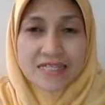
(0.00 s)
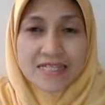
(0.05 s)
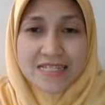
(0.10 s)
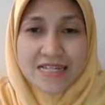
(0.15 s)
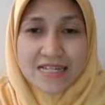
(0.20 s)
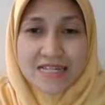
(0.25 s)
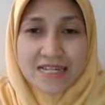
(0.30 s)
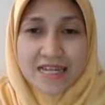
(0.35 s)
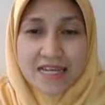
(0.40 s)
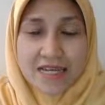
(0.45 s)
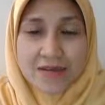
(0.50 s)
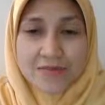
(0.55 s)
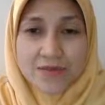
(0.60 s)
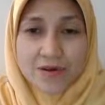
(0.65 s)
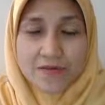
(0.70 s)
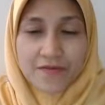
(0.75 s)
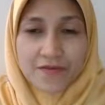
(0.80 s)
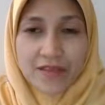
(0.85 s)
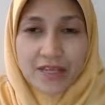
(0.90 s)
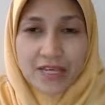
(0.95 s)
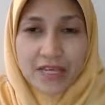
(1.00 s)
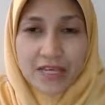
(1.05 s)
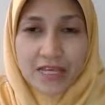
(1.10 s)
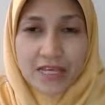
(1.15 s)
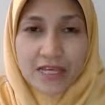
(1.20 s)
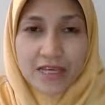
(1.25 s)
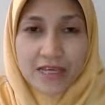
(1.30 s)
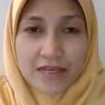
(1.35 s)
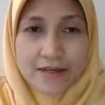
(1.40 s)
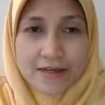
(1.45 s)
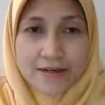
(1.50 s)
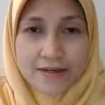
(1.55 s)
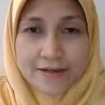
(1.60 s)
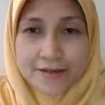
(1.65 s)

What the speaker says: is the name of the